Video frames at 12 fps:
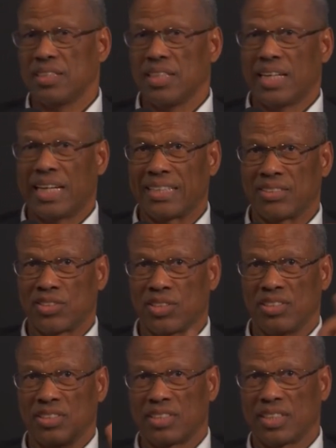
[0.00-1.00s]
I hadn't
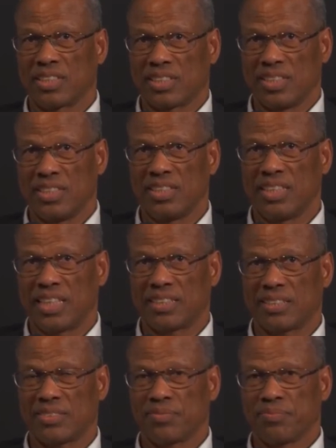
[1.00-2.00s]
turned sixteen yet.
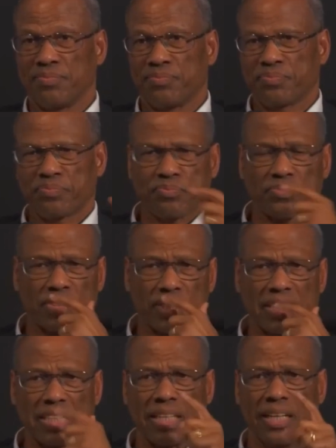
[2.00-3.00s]

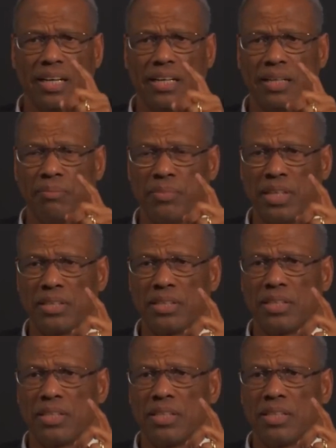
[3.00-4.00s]
Um,
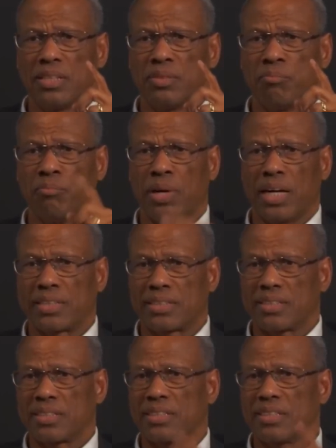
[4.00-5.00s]
But